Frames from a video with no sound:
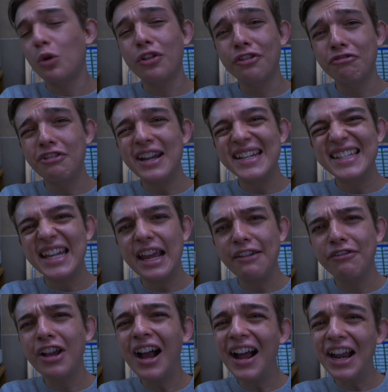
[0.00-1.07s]
All the rest
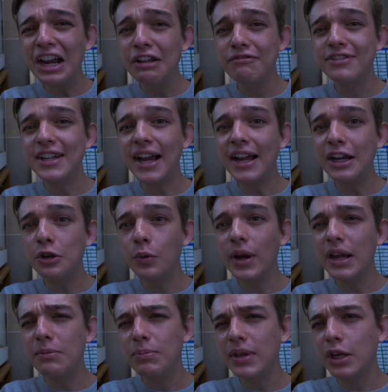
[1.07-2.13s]
have kind of died
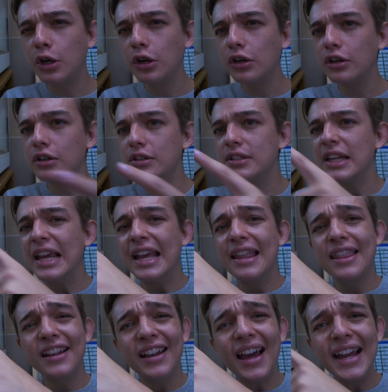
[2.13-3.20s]
away because
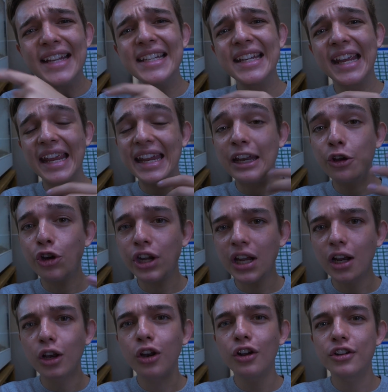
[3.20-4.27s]
the lighting in her
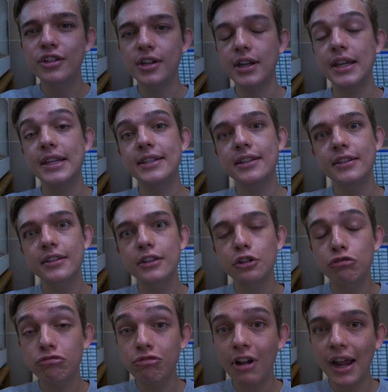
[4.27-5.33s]
enclosure isn't
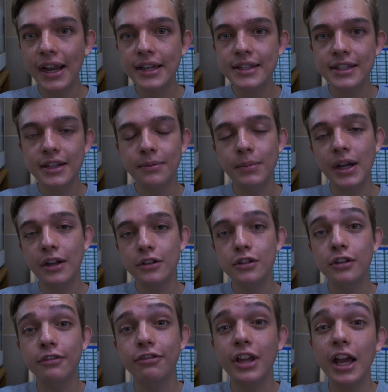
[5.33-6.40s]
the right
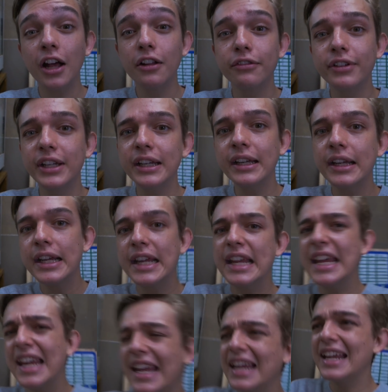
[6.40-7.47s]
amount of Kelvin.
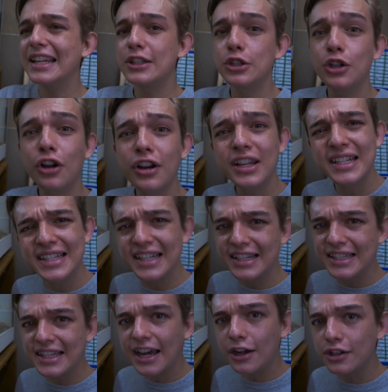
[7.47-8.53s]
It's not a
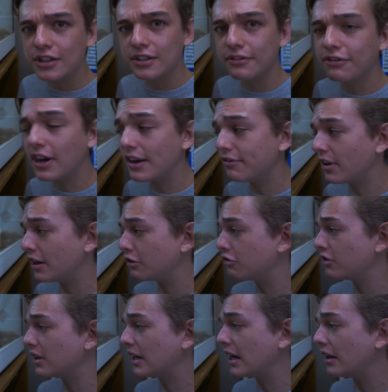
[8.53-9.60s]

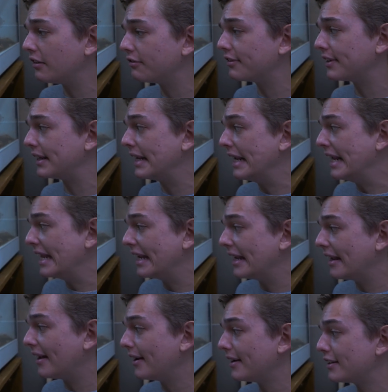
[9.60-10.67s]
6,500 Kelvin
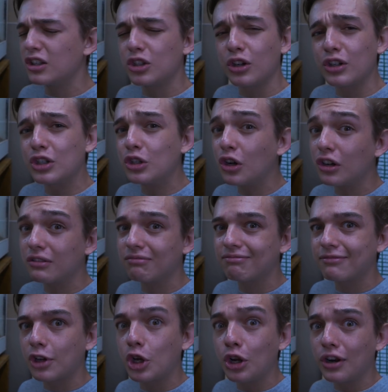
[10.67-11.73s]
light, so it's not
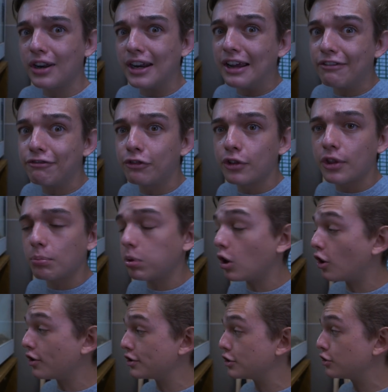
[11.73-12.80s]
good enough for the
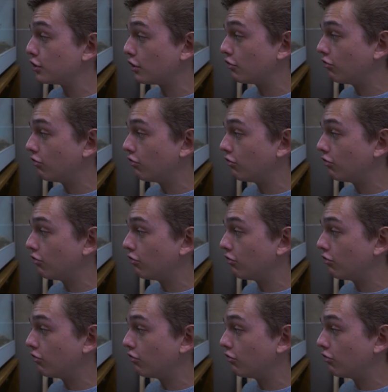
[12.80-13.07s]
plants to